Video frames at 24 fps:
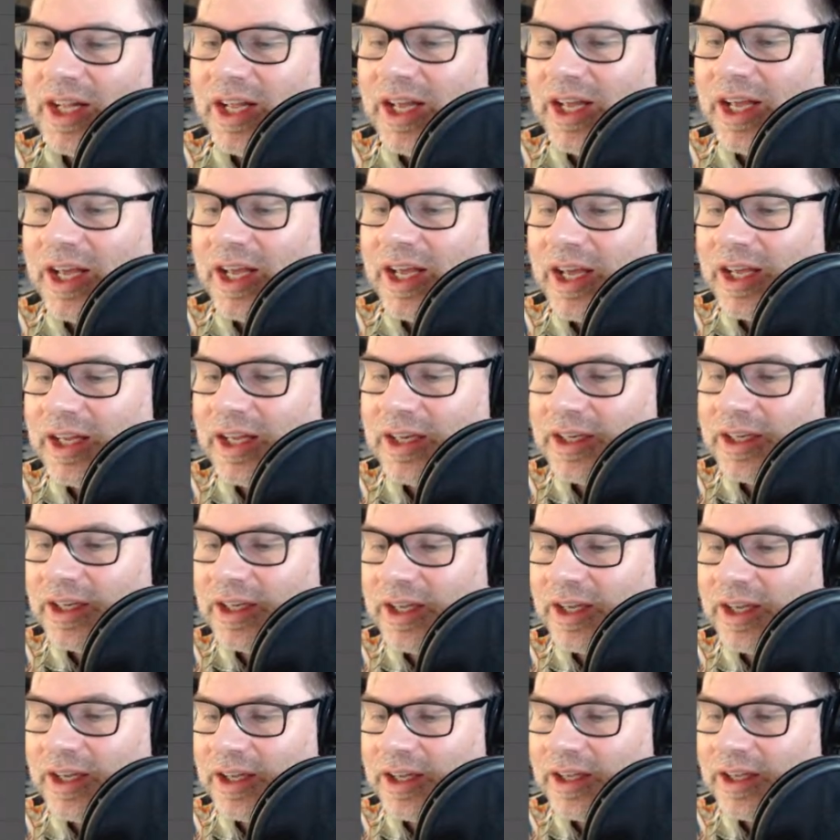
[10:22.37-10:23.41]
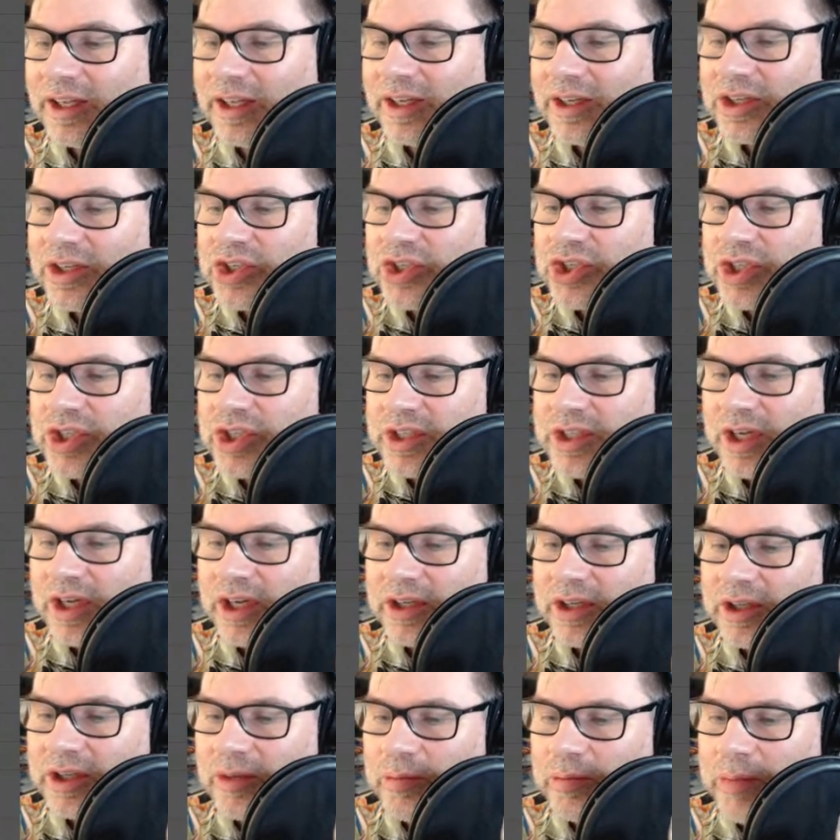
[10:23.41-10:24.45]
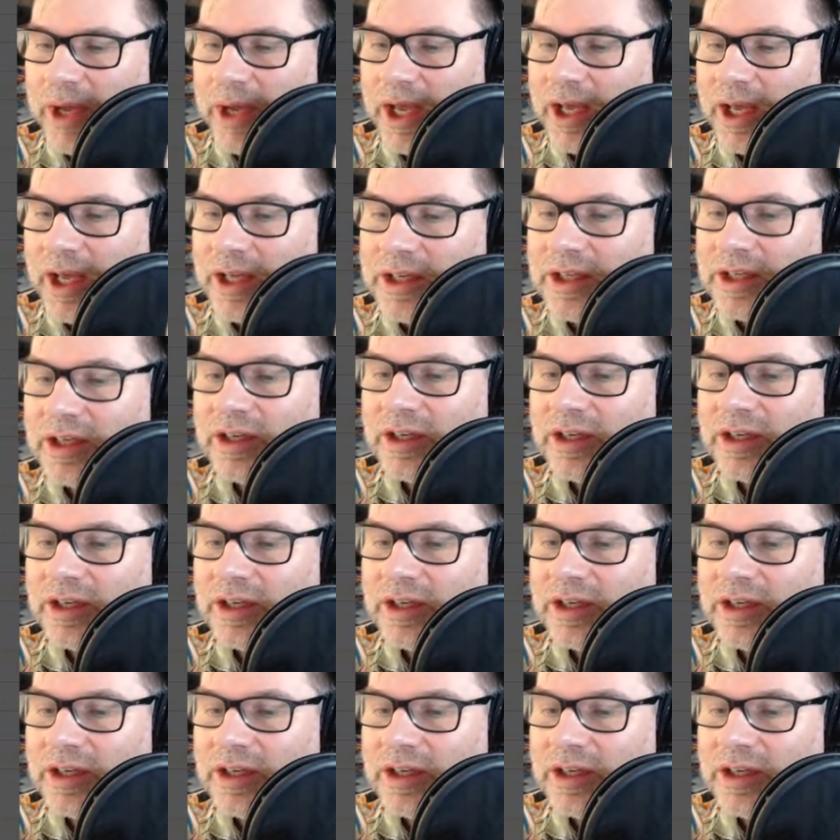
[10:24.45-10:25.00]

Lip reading: And she's on her bed.